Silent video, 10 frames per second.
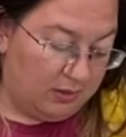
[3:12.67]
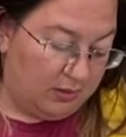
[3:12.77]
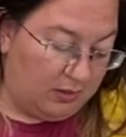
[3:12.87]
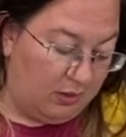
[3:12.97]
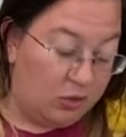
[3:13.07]

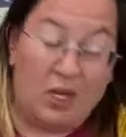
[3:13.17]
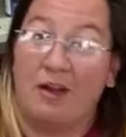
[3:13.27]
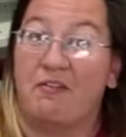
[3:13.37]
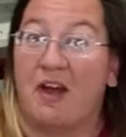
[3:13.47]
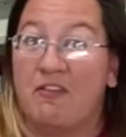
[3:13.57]
you know, you
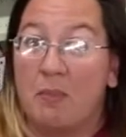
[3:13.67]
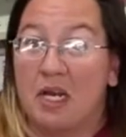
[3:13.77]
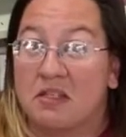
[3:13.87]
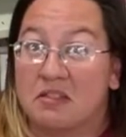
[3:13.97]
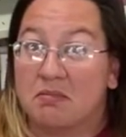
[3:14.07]
have 5
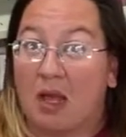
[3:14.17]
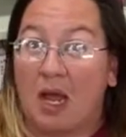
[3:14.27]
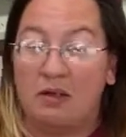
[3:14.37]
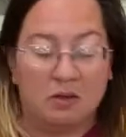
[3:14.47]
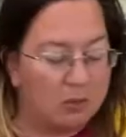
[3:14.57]
minutes.
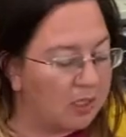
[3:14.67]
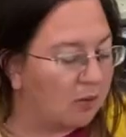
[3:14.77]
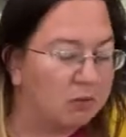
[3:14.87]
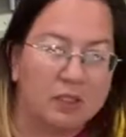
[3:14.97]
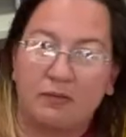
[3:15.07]
You know what? I
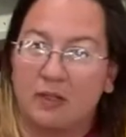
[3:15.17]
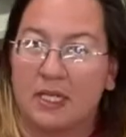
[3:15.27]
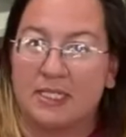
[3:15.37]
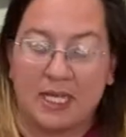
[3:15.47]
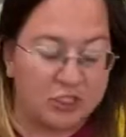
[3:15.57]
really feel like
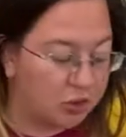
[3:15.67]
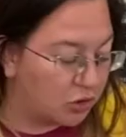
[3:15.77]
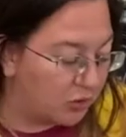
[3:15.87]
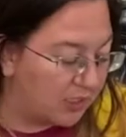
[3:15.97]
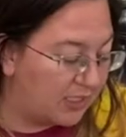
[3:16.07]
sketching a
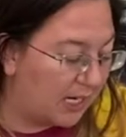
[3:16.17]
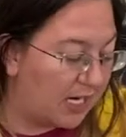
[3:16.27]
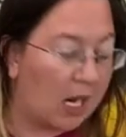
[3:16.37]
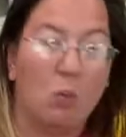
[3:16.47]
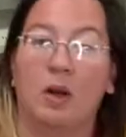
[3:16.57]
tree today.
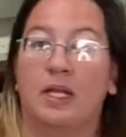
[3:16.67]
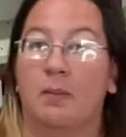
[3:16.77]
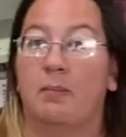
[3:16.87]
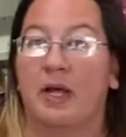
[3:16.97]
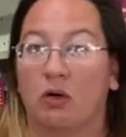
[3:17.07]
I want to
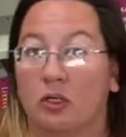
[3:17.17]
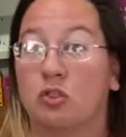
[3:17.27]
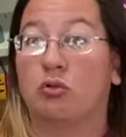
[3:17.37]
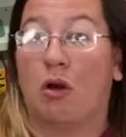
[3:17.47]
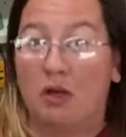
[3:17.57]
get better at
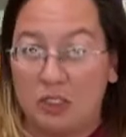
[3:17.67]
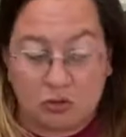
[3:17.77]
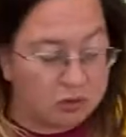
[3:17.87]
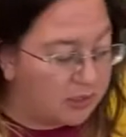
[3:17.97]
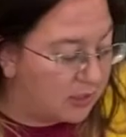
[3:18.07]
drawing
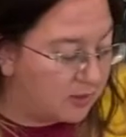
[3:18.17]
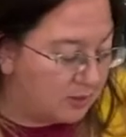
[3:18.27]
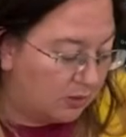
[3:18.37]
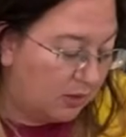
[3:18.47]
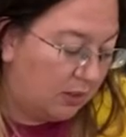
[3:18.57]
trees.
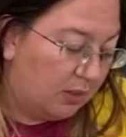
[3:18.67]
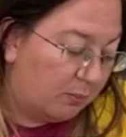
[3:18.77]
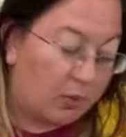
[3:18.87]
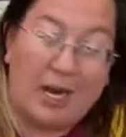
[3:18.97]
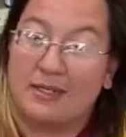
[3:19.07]

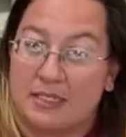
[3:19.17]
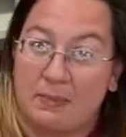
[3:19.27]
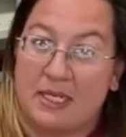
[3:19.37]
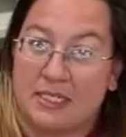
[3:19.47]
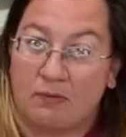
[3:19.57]
Practice
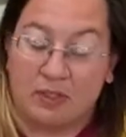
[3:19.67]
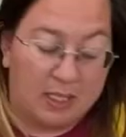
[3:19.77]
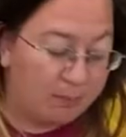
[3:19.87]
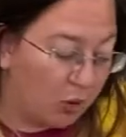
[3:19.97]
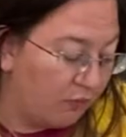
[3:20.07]
makes
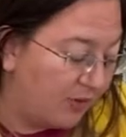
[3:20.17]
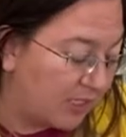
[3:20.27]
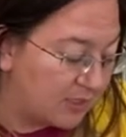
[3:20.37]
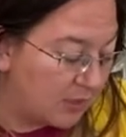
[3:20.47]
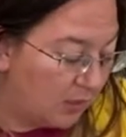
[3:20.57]
everything
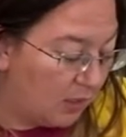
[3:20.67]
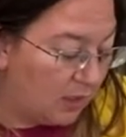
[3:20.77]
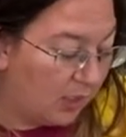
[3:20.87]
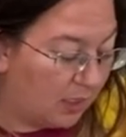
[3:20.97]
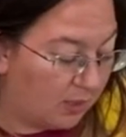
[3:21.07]
perfect.
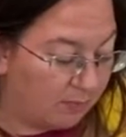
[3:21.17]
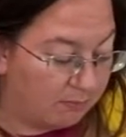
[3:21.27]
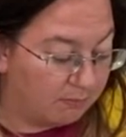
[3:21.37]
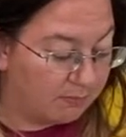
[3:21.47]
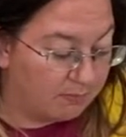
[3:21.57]

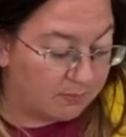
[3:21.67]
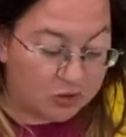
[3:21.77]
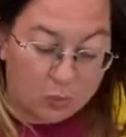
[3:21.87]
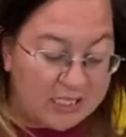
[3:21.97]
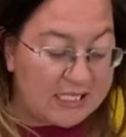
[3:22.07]

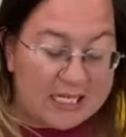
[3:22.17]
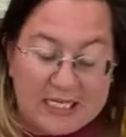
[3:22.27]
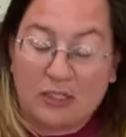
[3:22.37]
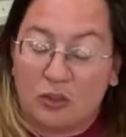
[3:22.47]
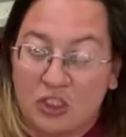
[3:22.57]
So any
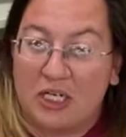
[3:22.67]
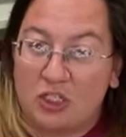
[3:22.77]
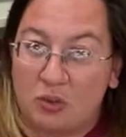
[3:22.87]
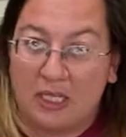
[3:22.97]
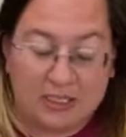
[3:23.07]
little chance
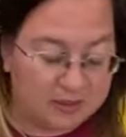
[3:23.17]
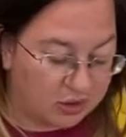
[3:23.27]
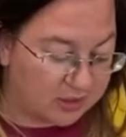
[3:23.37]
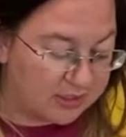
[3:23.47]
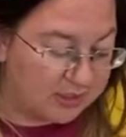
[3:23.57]
you get to
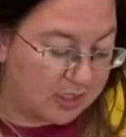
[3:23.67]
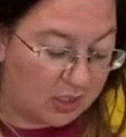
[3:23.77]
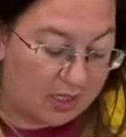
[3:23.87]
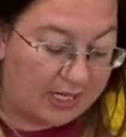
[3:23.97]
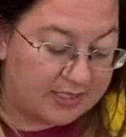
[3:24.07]
just sit
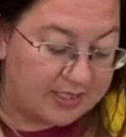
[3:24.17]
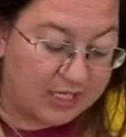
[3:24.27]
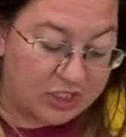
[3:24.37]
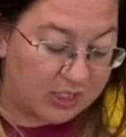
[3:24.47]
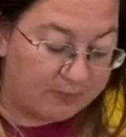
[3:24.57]
there and
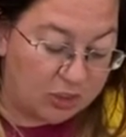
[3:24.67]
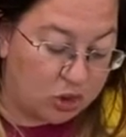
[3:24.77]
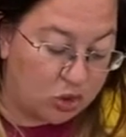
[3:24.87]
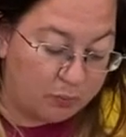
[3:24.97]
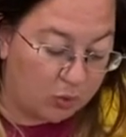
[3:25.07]
sketch something
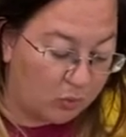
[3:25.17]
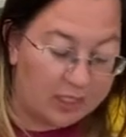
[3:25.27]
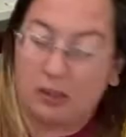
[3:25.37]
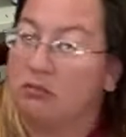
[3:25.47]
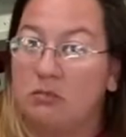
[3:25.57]
super
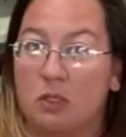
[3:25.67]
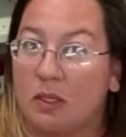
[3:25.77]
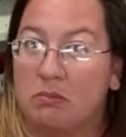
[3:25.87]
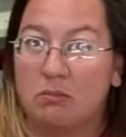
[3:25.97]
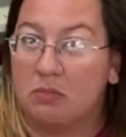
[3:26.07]
quick, do
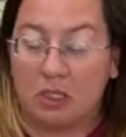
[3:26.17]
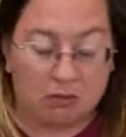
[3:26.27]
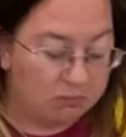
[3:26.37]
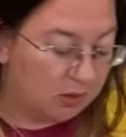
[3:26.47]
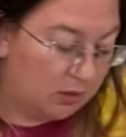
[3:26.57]
it. You
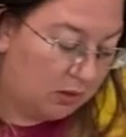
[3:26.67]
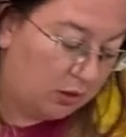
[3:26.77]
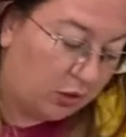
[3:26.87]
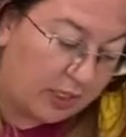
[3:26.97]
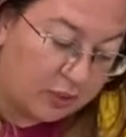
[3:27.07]
know,
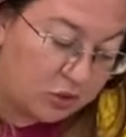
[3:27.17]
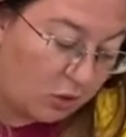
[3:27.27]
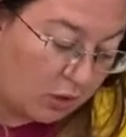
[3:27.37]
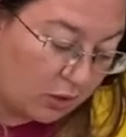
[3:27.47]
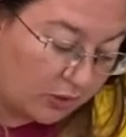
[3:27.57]
your kid's drawing on